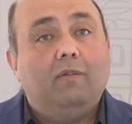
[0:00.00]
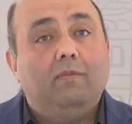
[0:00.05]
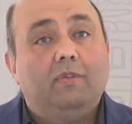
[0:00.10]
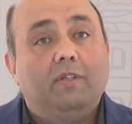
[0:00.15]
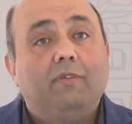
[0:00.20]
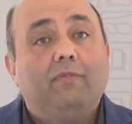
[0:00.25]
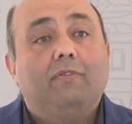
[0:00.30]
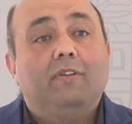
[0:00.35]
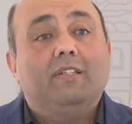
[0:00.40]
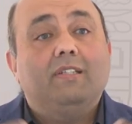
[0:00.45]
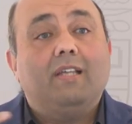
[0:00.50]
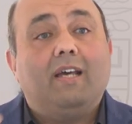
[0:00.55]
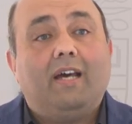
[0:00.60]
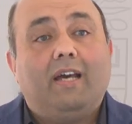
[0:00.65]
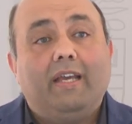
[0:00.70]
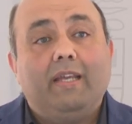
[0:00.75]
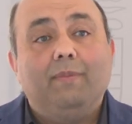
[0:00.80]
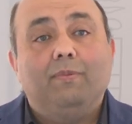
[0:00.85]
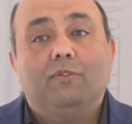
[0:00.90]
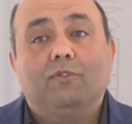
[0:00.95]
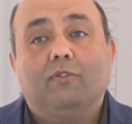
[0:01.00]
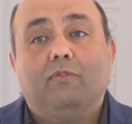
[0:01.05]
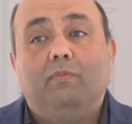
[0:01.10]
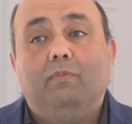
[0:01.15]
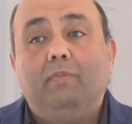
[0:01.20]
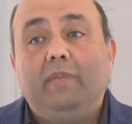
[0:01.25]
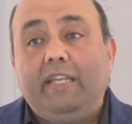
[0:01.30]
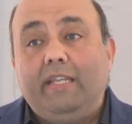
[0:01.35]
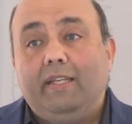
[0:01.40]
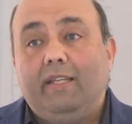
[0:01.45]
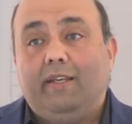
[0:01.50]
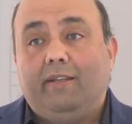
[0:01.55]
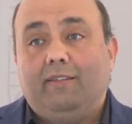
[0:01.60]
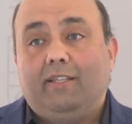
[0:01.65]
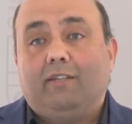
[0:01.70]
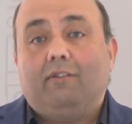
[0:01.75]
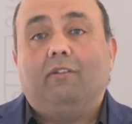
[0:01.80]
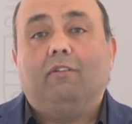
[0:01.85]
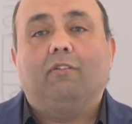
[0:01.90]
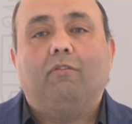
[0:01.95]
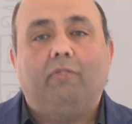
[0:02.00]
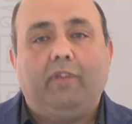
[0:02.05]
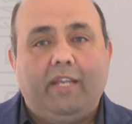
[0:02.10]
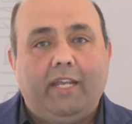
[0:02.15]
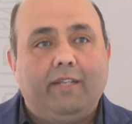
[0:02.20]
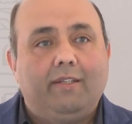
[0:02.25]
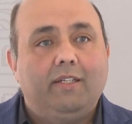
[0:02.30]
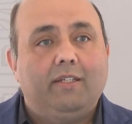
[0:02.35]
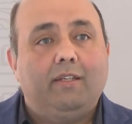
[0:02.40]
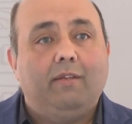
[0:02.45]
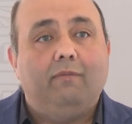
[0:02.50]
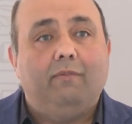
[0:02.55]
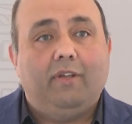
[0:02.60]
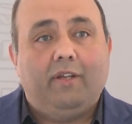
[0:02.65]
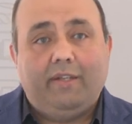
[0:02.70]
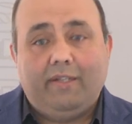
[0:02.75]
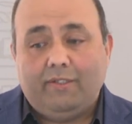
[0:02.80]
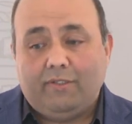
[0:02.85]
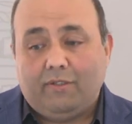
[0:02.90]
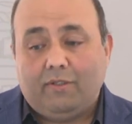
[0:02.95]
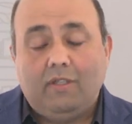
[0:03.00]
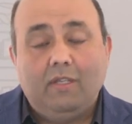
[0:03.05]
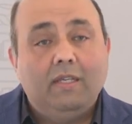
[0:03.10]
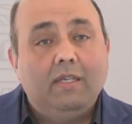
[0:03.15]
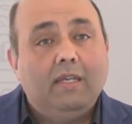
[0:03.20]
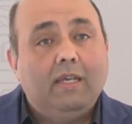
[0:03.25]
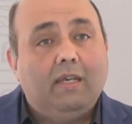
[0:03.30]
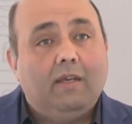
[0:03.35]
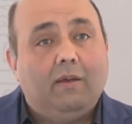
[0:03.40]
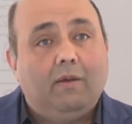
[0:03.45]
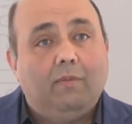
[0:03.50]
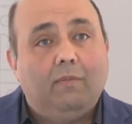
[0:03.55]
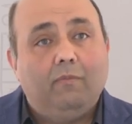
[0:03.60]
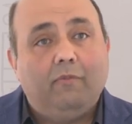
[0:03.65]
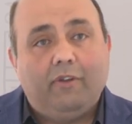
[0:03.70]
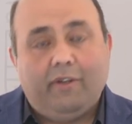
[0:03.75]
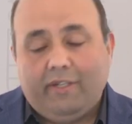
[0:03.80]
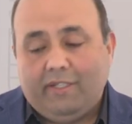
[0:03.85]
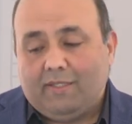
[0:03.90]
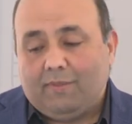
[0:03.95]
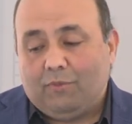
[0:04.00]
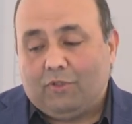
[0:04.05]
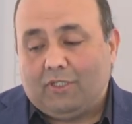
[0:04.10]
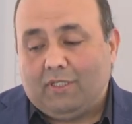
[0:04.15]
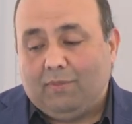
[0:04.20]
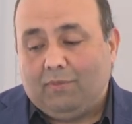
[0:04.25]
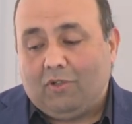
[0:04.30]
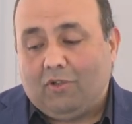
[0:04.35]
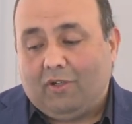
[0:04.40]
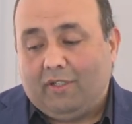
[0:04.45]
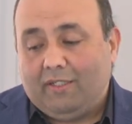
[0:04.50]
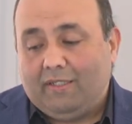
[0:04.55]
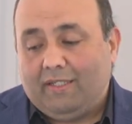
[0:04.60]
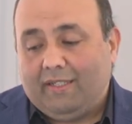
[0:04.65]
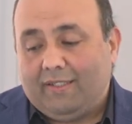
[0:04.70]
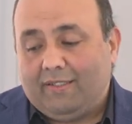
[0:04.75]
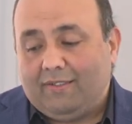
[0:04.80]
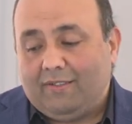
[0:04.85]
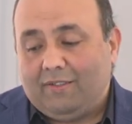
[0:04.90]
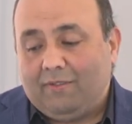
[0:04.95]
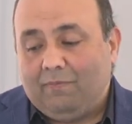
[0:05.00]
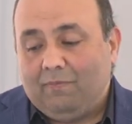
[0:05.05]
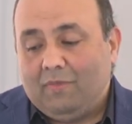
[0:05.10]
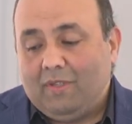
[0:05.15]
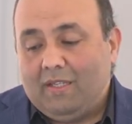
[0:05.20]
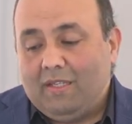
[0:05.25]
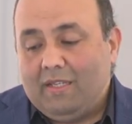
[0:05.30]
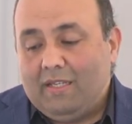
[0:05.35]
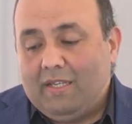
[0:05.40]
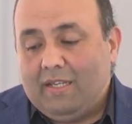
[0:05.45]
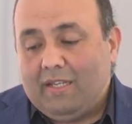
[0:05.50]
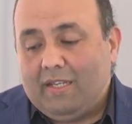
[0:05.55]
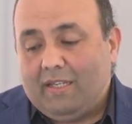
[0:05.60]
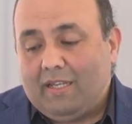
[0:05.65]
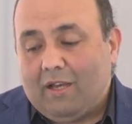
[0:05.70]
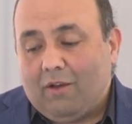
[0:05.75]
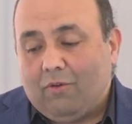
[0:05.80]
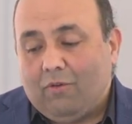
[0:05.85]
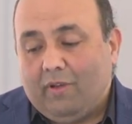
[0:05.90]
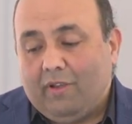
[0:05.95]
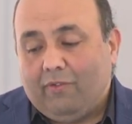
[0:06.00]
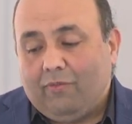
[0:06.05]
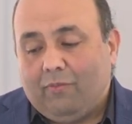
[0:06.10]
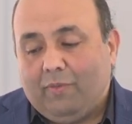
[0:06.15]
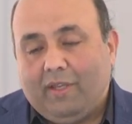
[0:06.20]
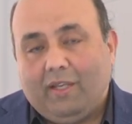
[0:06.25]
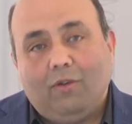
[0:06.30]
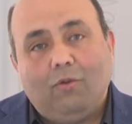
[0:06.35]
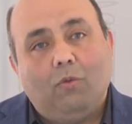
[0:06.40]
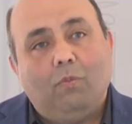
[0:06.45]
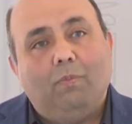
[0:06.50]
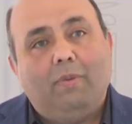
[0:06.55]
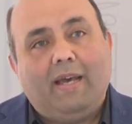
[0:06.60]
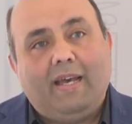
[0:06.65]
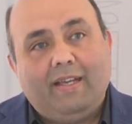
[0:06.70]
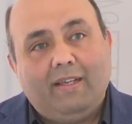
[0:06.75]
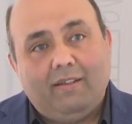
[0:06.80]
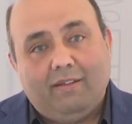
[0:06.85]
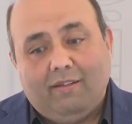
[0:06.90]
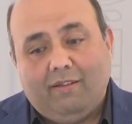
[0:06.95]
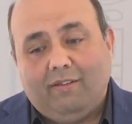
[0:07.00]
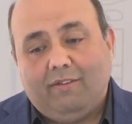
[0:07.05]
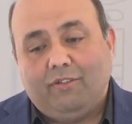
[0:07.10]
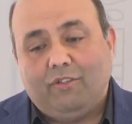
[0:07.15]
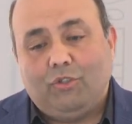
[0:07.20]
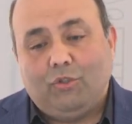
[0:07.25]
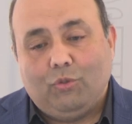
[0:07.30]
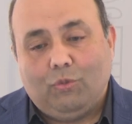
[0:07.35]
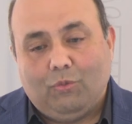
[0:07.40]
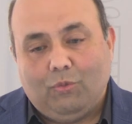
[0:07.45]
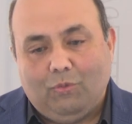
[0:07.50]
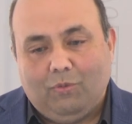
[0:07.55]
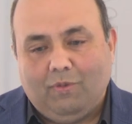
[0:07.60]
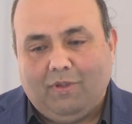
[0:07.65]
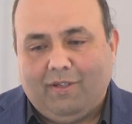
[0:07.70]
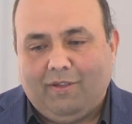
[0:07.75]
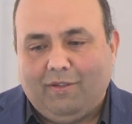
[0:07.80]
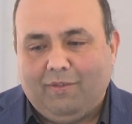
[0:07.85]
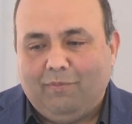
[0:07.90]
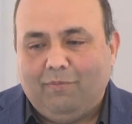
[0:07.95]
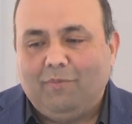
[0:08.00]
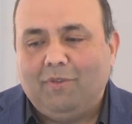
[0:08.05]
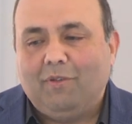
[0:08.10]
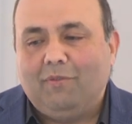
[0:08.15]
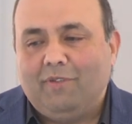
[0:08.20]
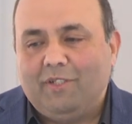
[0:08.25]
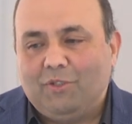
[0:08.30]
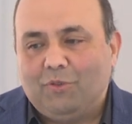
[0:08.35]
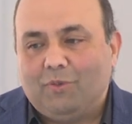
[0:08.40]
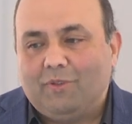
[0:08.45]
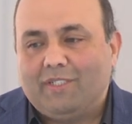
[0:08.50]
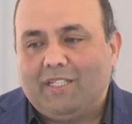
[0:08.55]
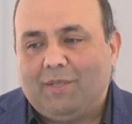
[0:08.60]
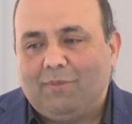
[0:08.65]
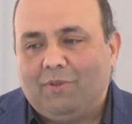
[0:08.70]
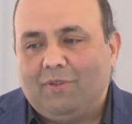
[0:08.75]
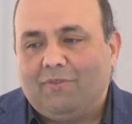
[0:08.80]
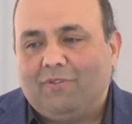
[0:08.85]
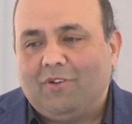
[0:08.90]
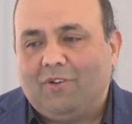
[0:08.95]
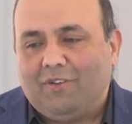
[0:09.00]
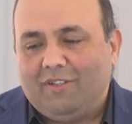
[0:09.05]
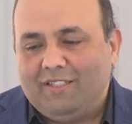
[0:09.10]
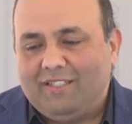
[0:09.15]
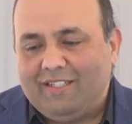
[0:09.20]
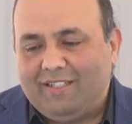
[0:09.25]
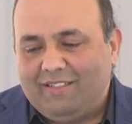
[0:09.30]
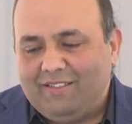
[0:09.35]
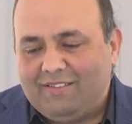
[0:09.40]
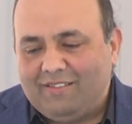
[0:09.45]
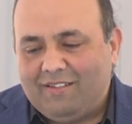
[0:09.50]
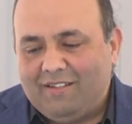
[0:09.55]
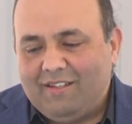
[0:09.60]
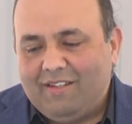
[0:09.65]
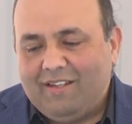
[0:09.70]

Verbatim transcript: of different types of meaning that are created in various, um, various Muslim contexts. Now, if we go back to um, the visual table of contents,